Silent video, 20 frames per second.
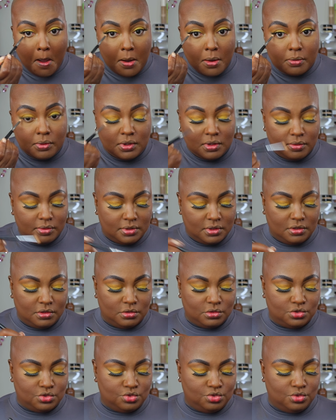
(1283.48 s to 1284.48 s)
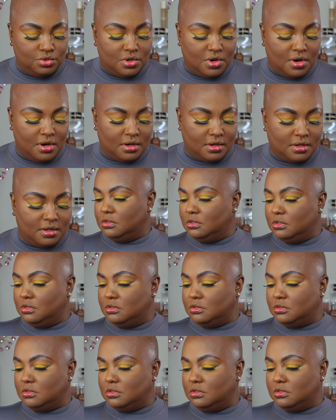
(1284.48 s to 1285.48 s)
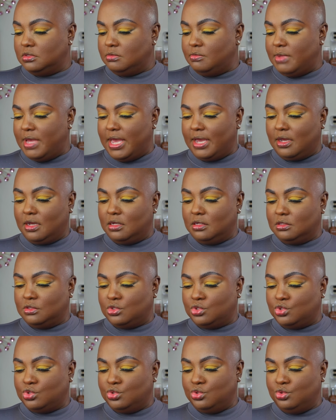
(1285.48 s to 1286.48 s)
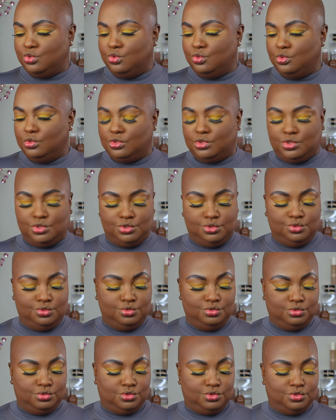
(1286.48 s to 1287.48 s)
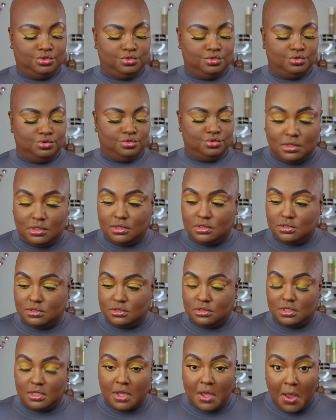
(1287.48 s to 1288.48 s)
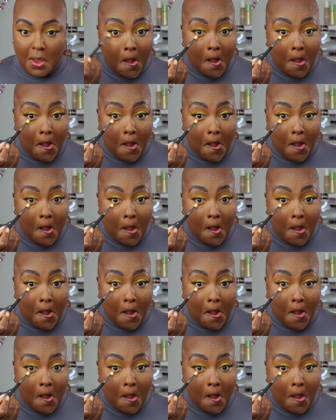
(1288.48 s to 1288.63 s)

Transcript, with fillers: We don't want to go too dark. This is the MAC 222. Let's see.